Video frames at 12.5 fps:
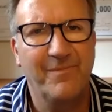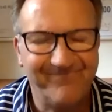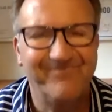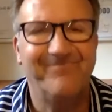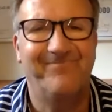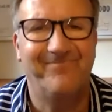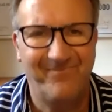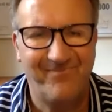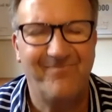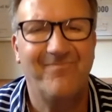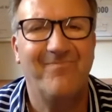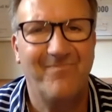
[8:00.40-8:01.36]
the whole
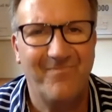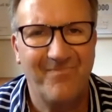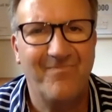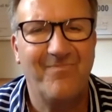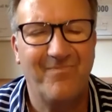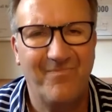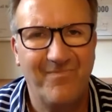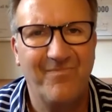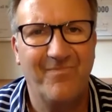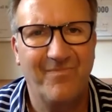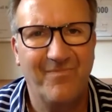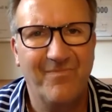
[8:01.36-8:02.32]
thing has to go,
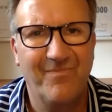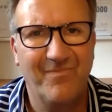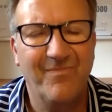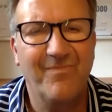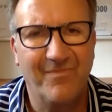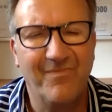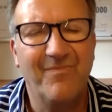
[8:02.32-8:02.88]
right? It has